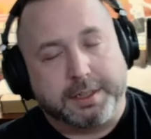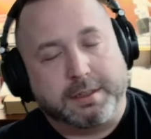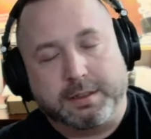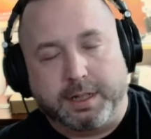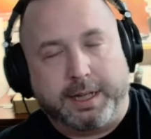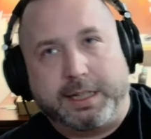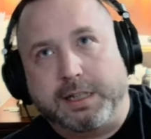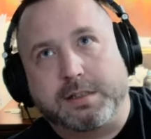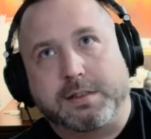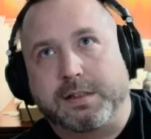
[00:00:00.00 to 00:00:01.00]
Like,
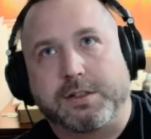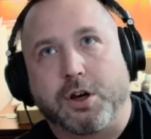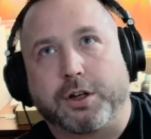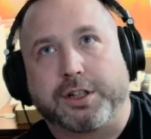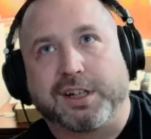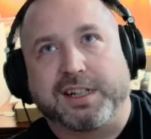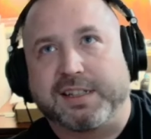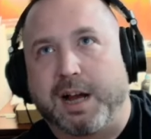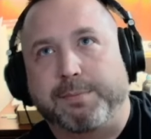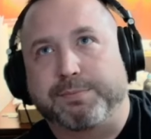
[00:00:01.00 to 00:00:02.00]
it's all good.
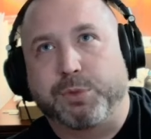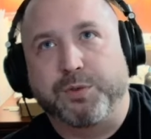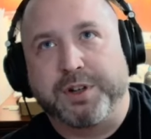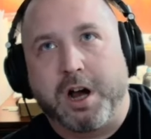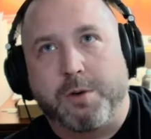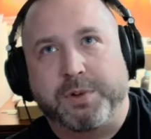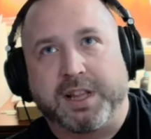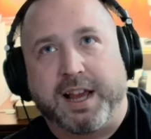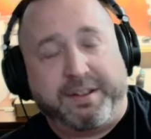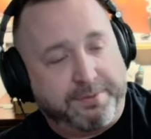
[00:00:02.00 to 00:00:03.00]
I'm moving on with
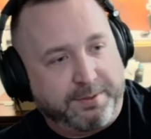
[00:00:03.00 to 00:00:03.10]
life.